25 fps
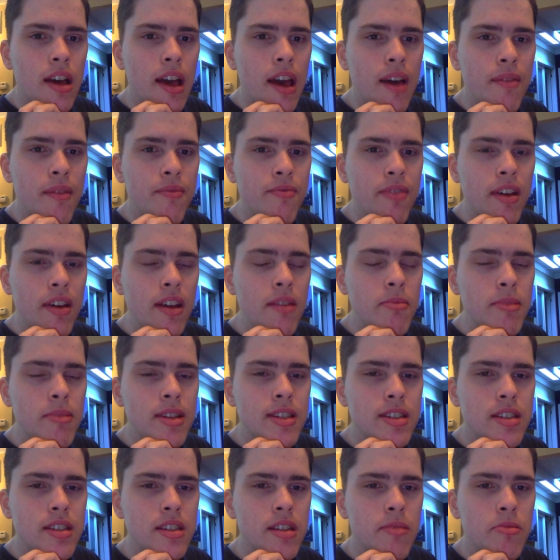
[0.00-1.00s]

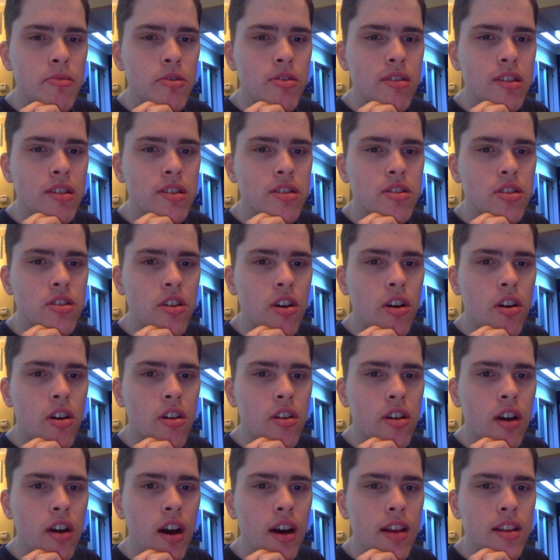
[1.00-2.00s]
amphetamine stimulants are
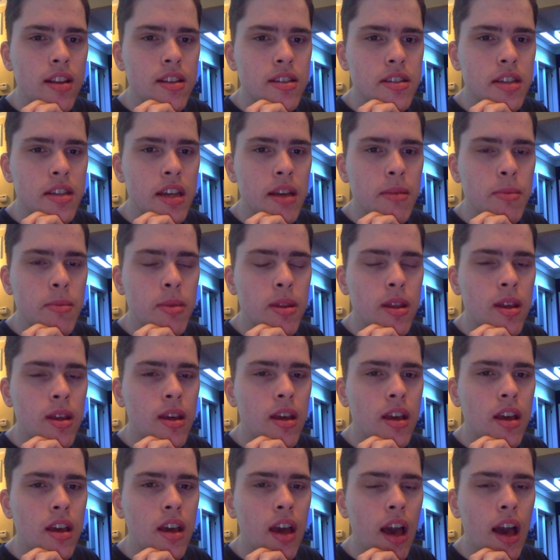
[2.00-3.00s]
not the same
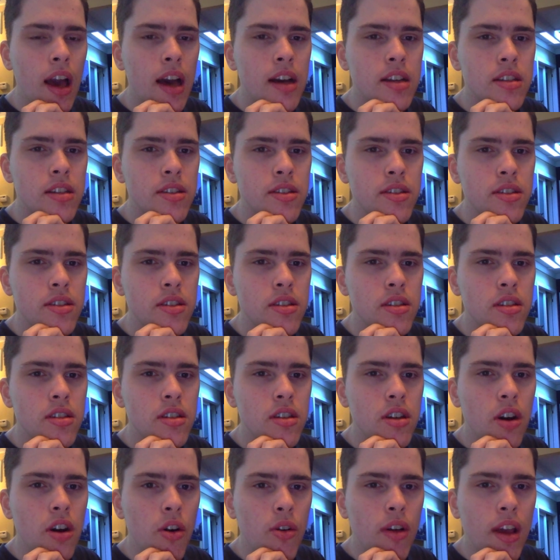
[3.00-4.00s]
thing as
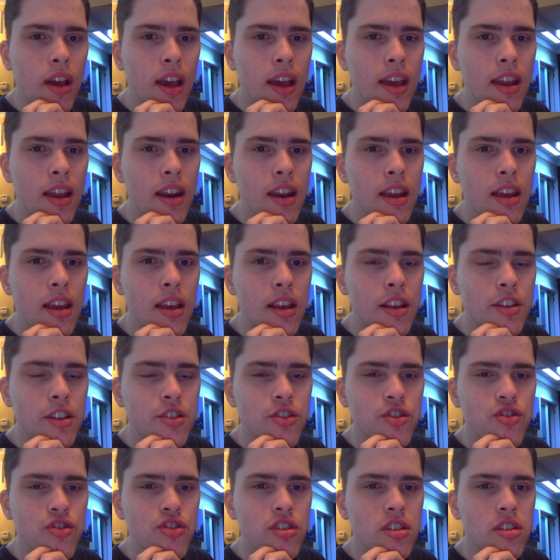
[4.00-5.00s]
cocaine.
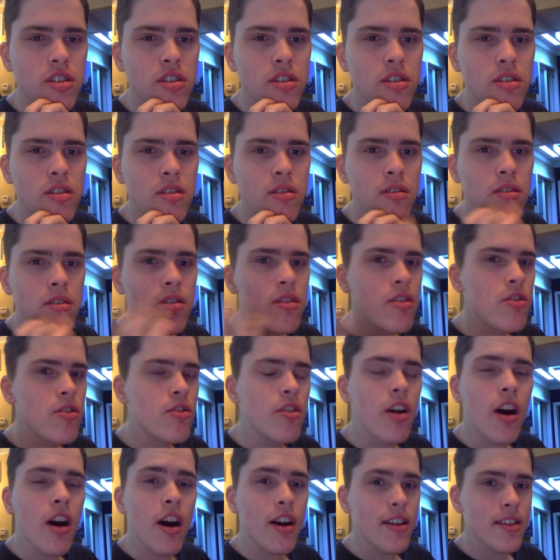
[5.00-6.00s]
It's just, they're
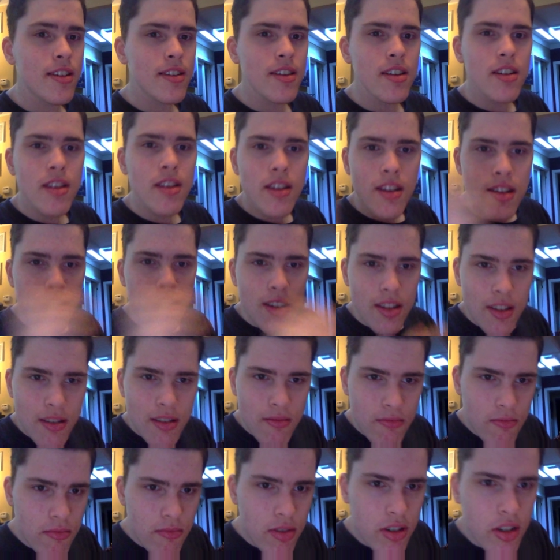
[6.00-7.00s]
not.
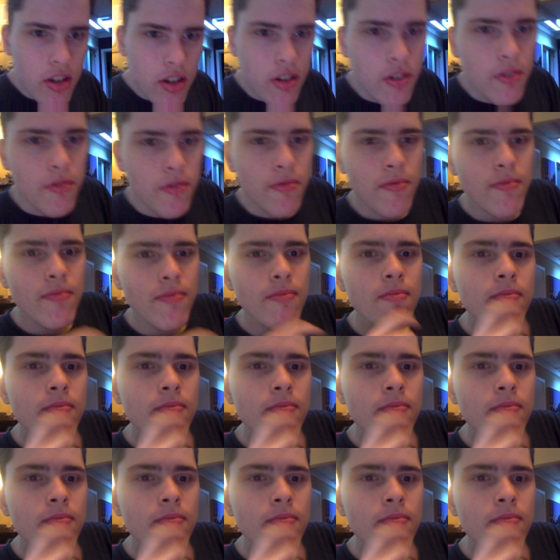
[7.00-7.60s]
So,